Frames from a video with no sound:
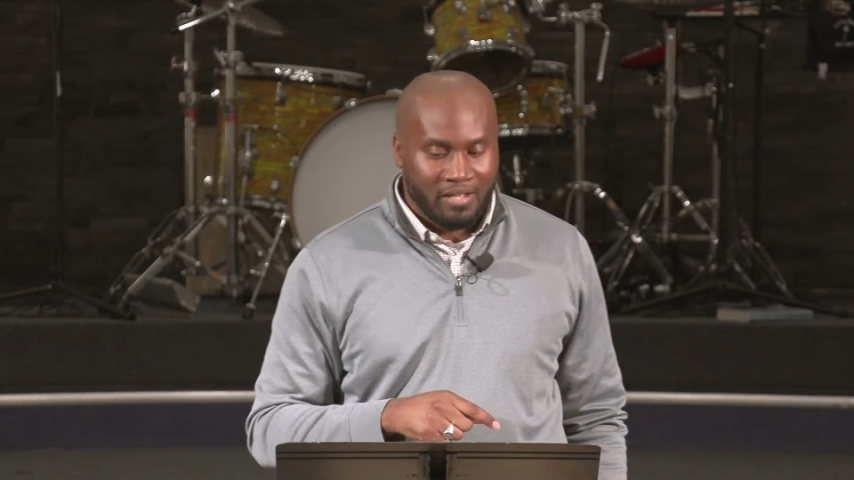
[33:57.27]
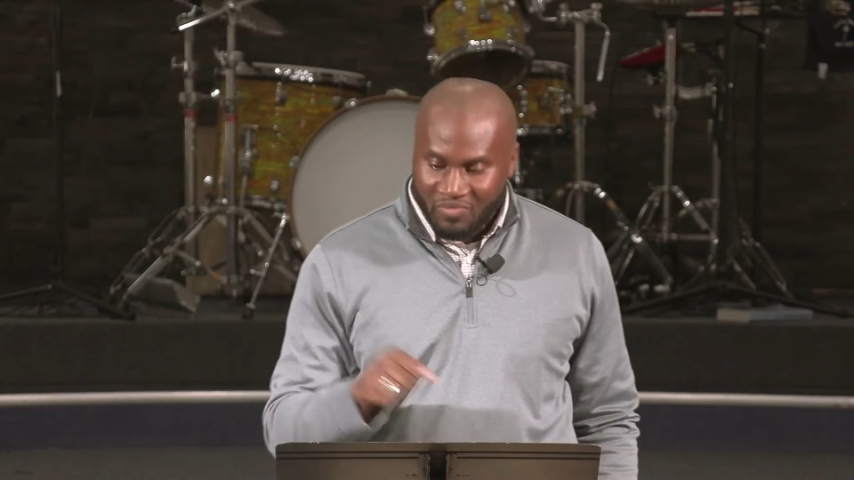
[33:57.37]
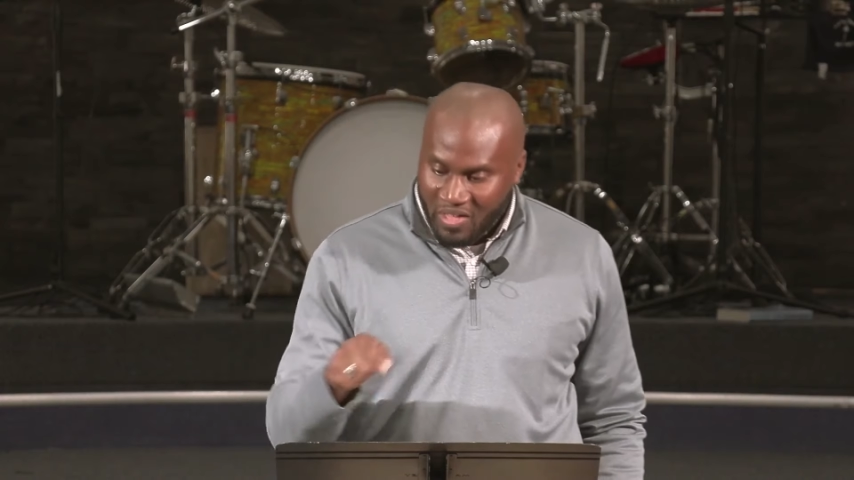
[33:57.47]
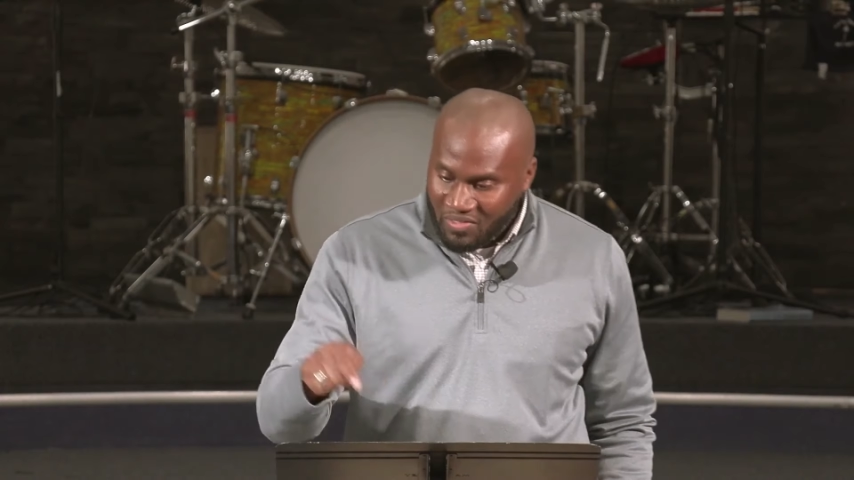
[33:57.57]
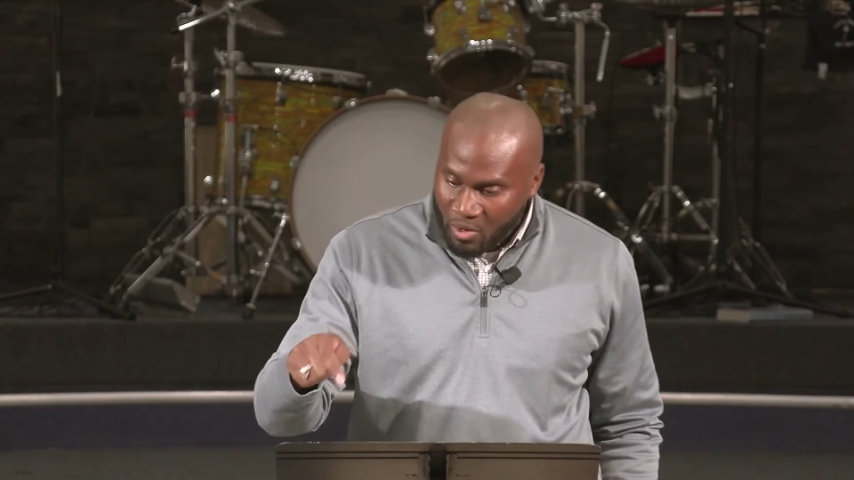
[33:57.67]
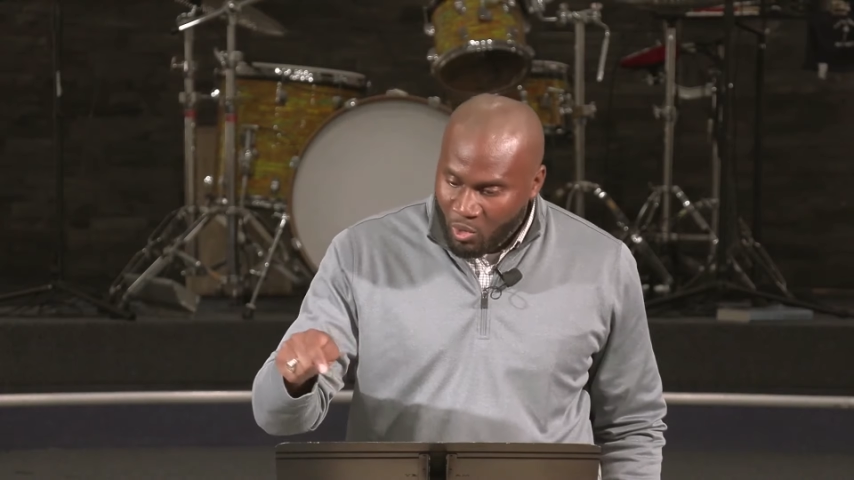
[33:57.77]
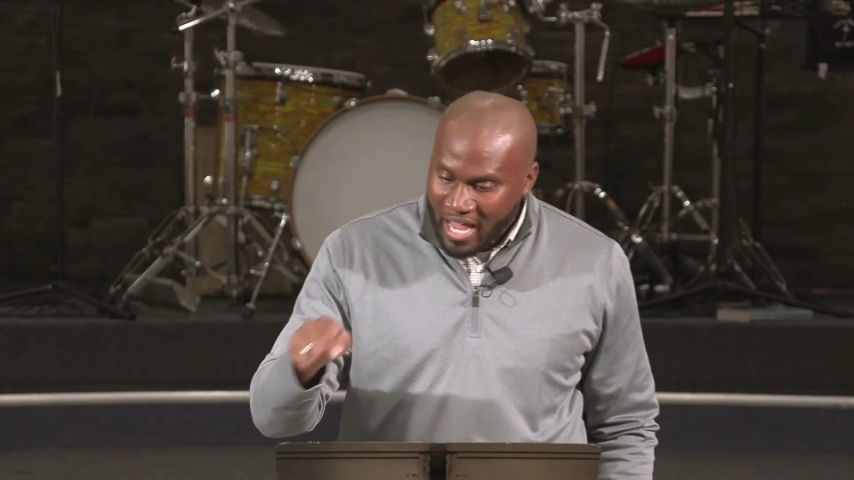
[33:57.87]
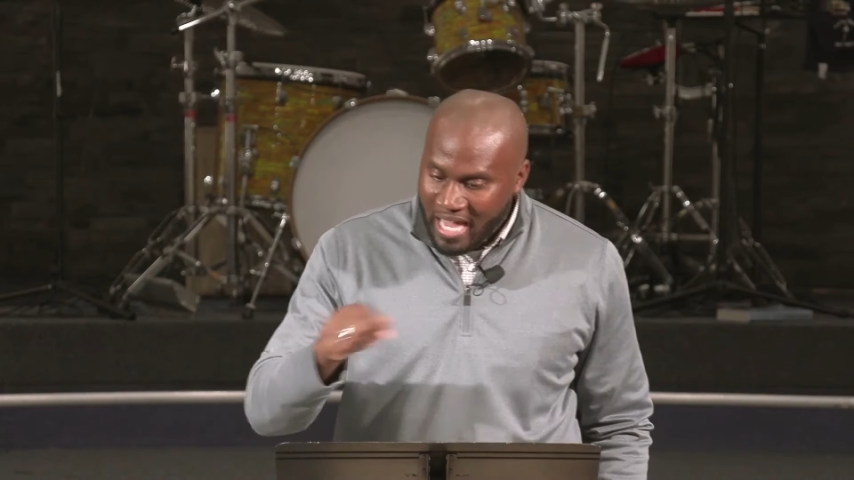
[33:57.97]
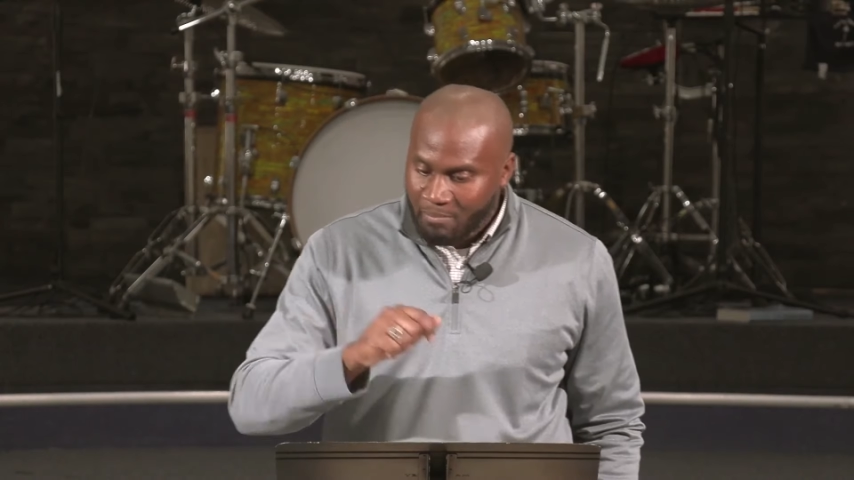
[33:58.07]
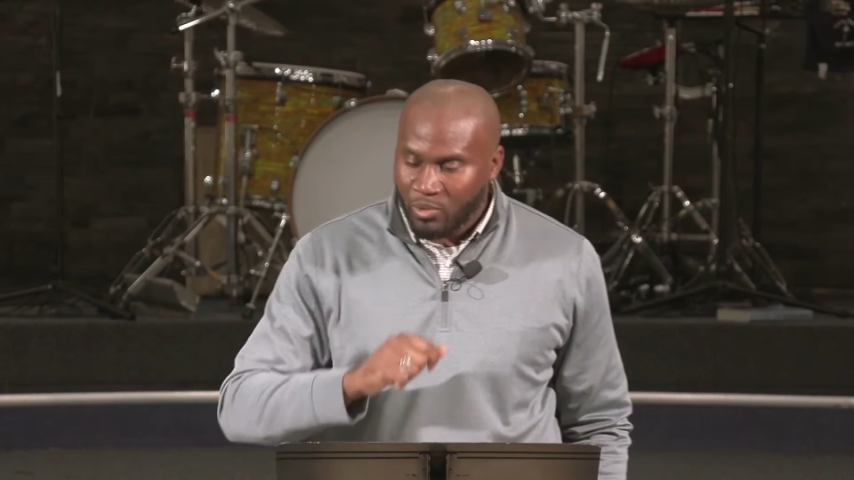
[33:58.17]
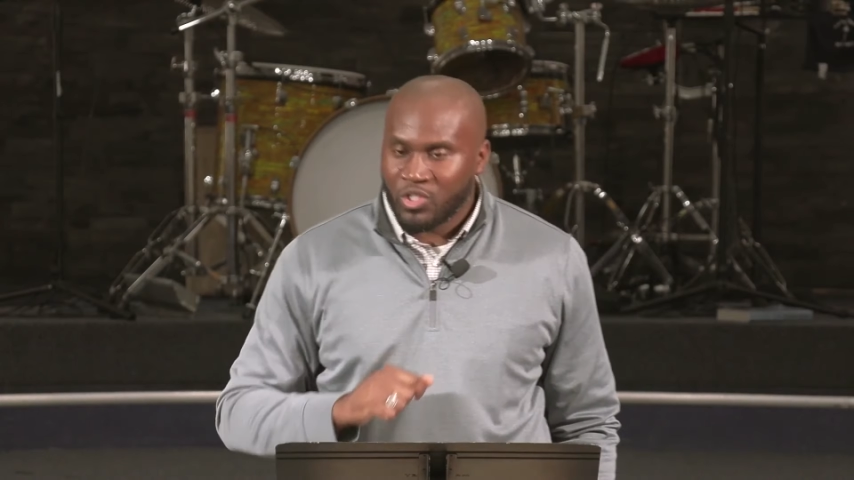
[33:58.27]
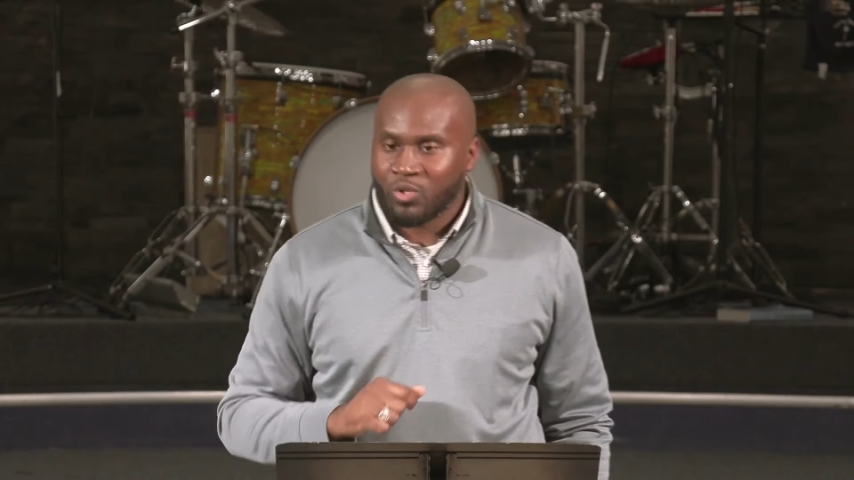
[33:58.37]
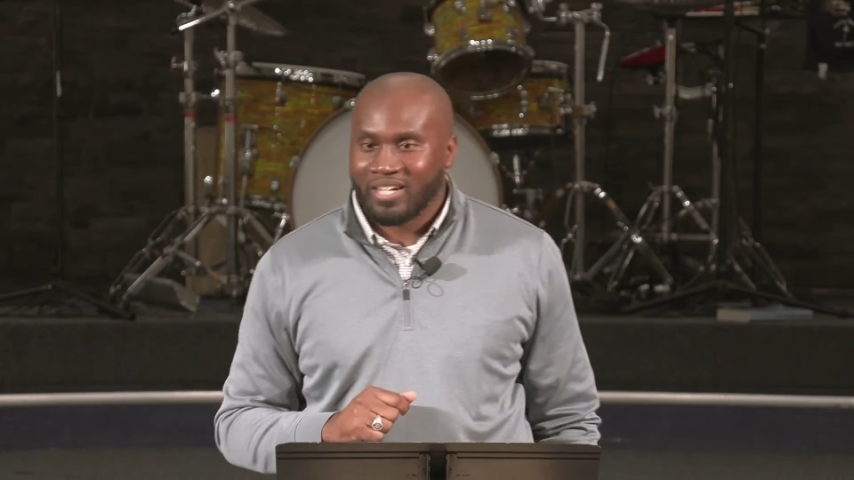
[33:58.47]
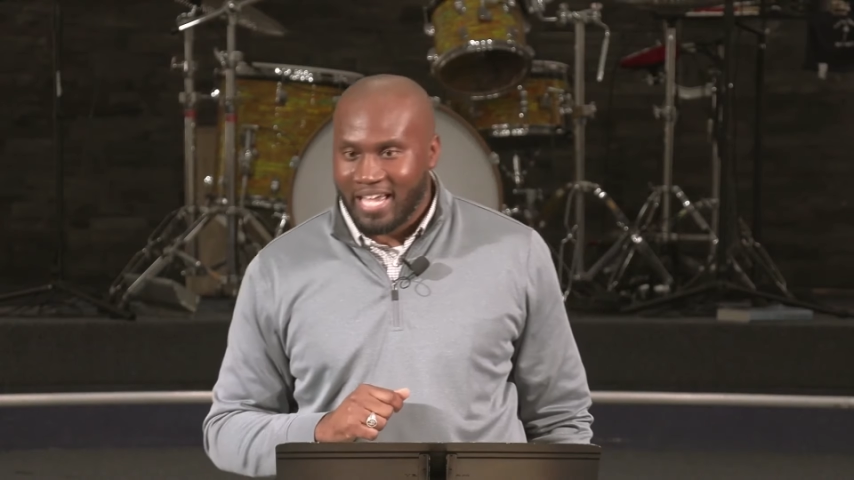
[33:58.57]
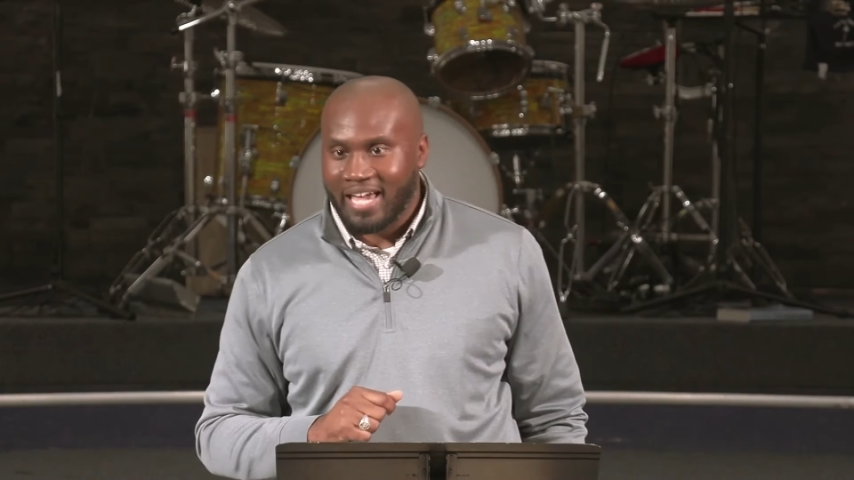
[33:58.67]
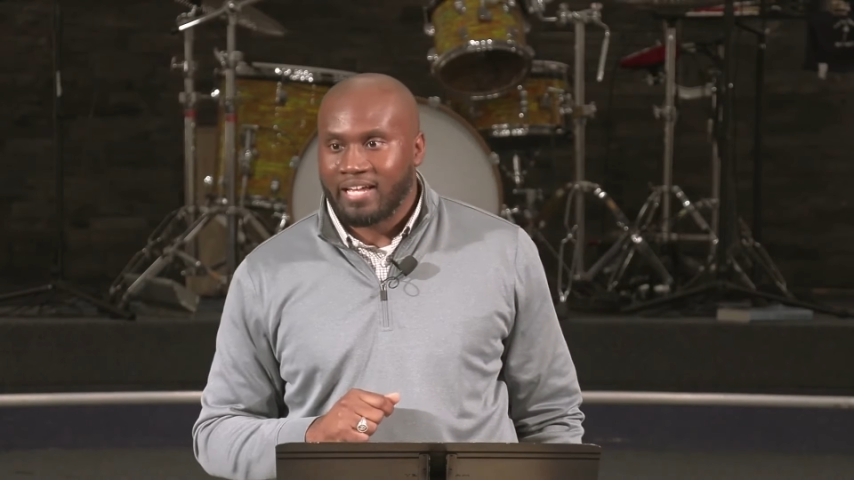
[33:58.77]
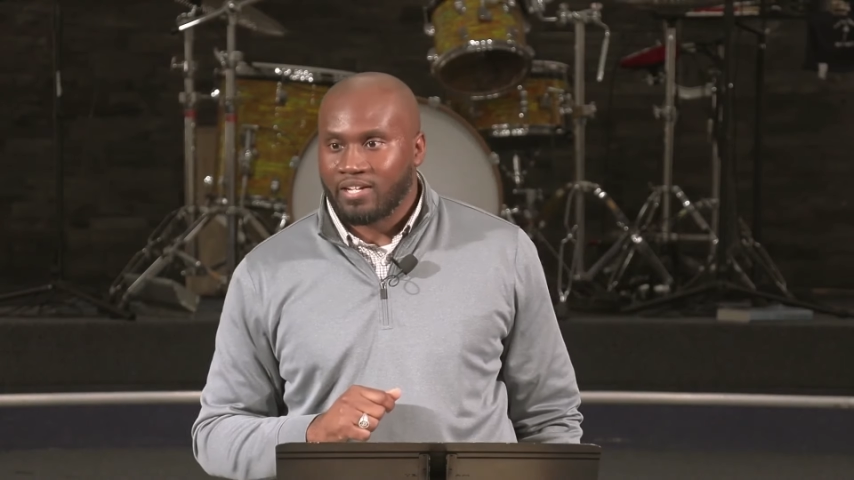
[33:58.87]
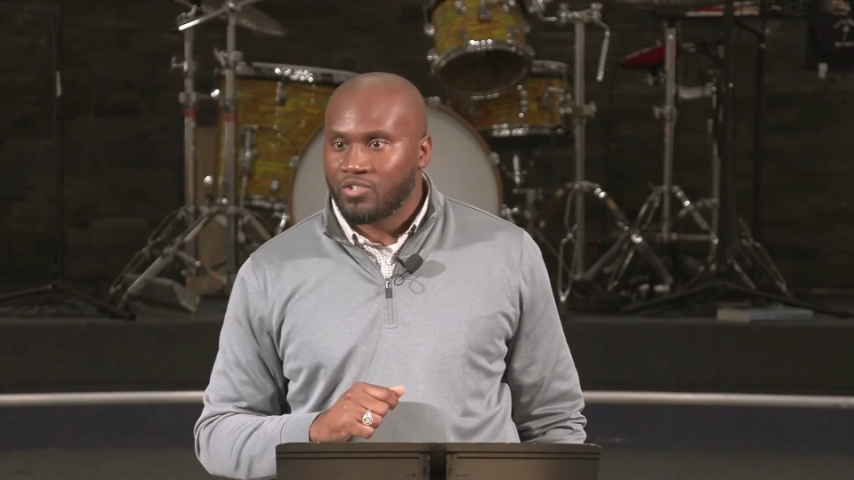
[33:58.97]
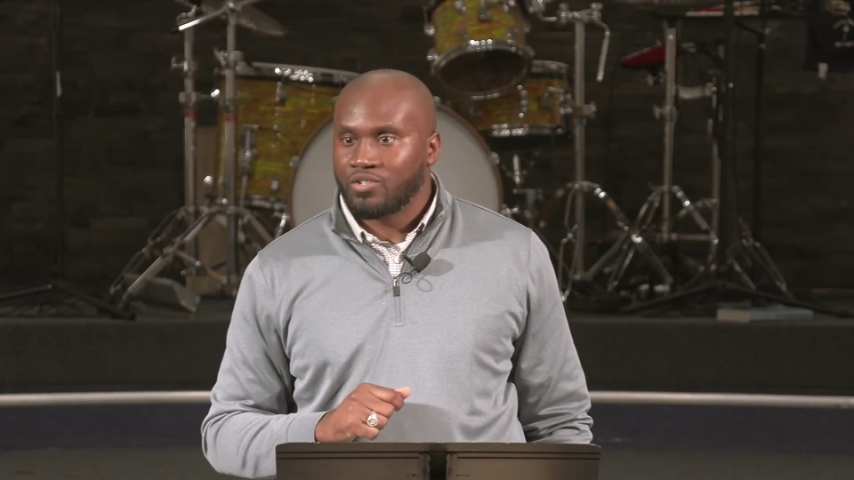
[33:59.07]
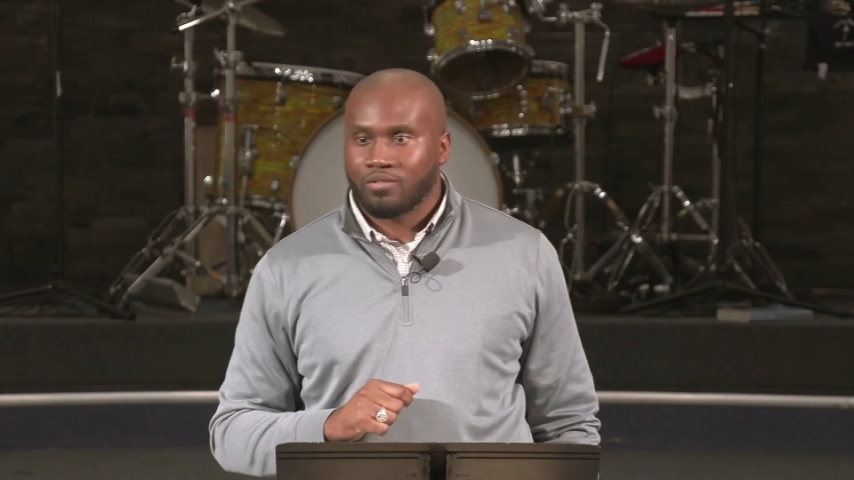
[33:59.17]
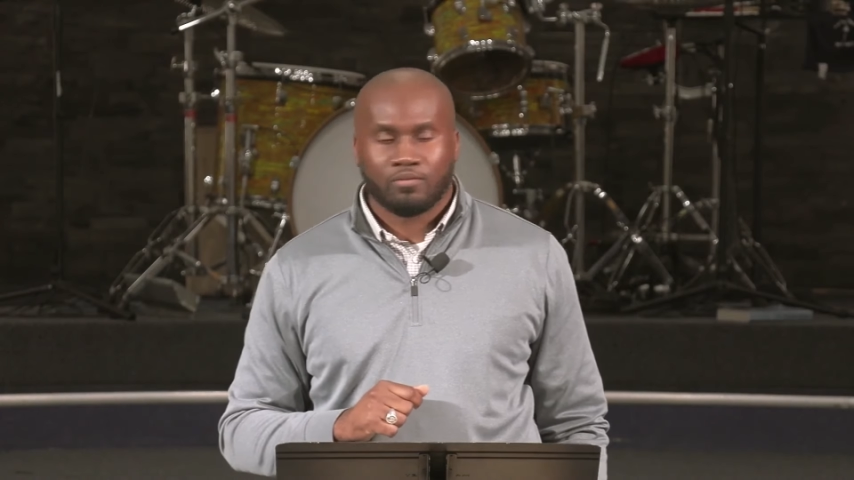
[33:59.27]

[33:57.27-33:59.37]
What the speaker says: that they were able to engage.